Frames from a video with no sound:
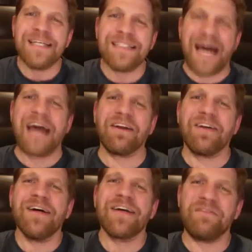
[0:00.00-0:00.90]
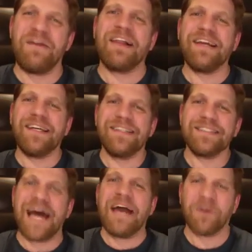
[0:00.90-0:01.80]
Tyler Covelli.
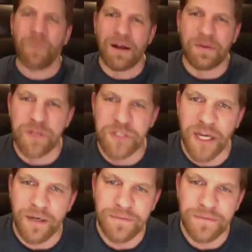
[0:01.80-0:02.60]
Tyler, welcome to the show.